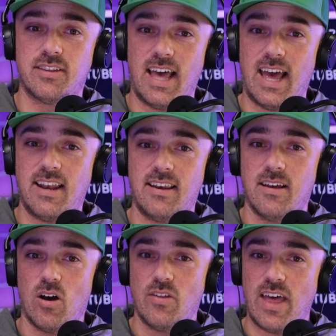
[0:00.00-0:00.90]
then
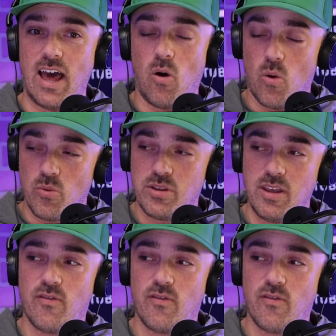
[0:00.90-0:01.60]
that only